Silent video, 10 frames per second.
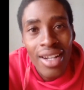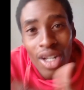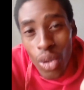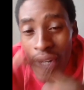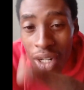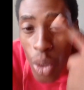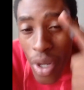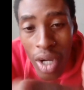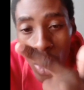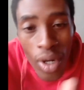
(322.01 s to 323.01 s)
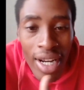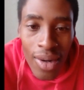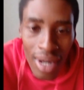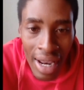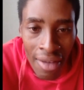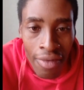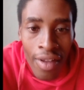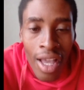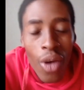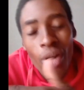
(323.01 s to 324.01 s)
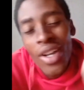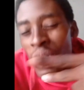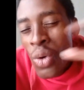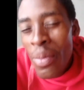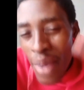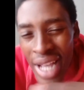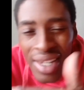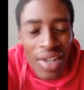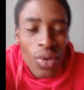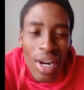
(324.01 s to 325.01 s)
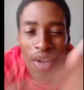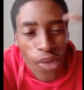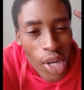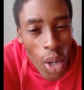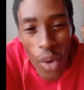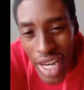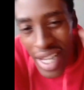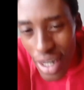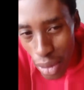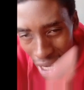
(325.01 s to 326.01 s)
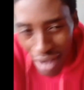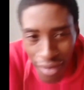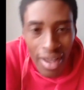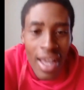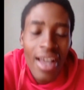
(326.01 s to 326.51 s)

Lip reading: that you're not doing good in your life, we're not doing better in your life, we're not winning in your life.